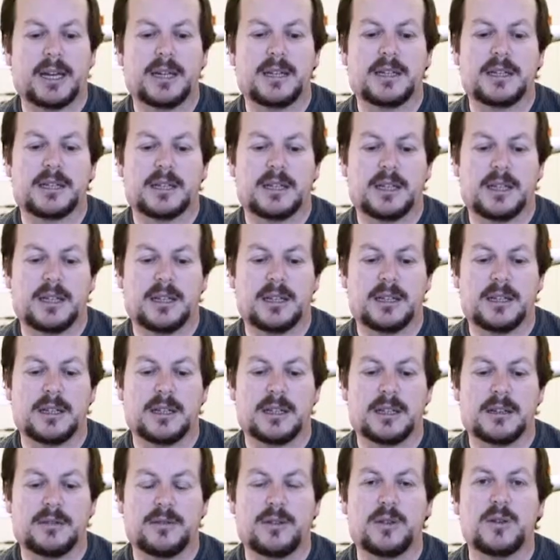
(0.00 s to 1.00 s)
end
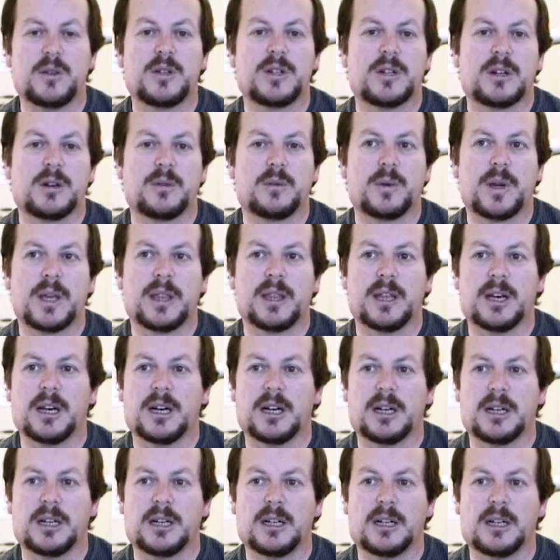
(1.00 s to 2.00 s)
in the future with
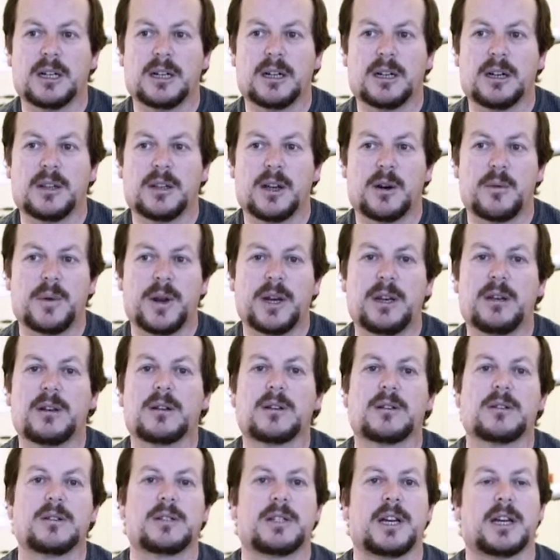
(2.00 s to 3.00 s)
the
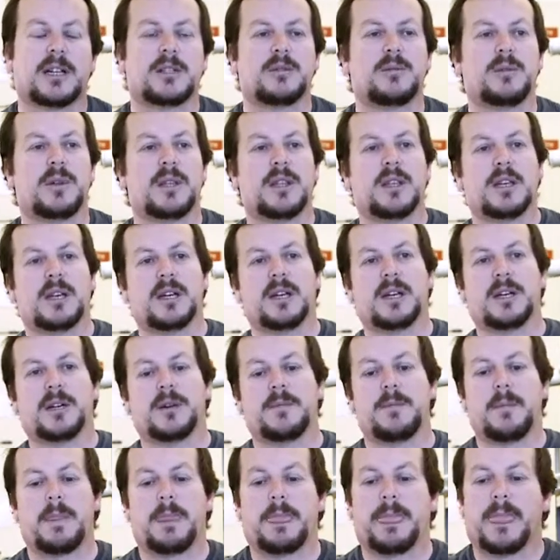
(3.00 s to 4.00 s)
radio contact with
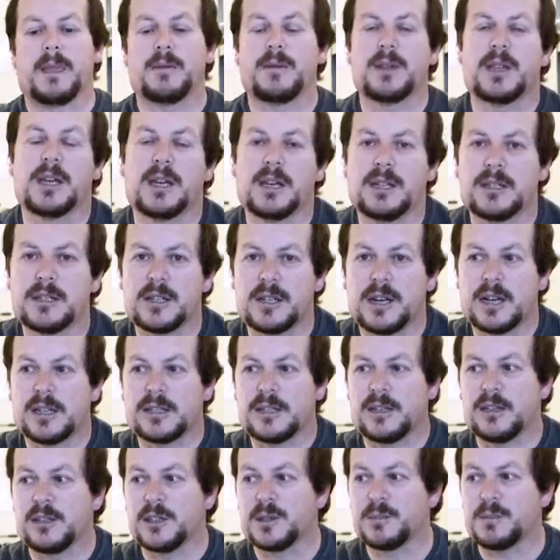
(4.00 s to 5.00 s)
with the
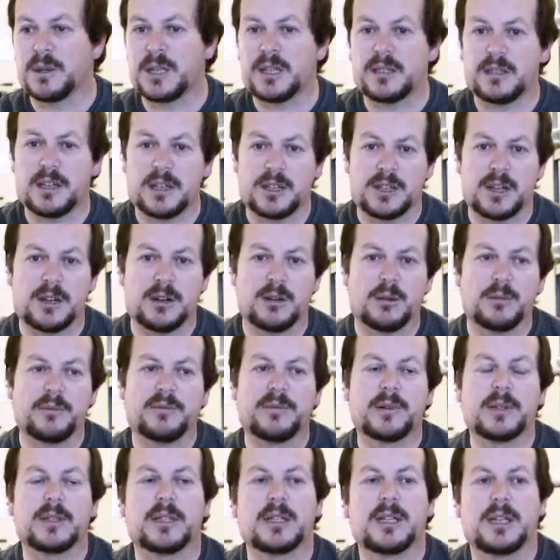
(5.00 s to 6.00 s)
International Space Station,
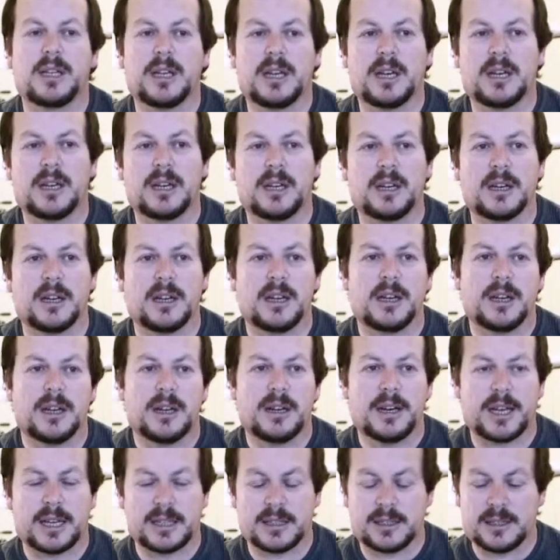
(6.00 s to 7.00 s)
hopefully
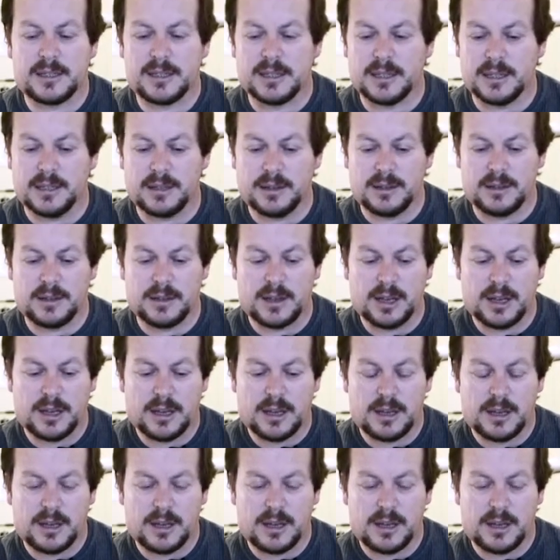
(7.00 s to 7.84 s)
next year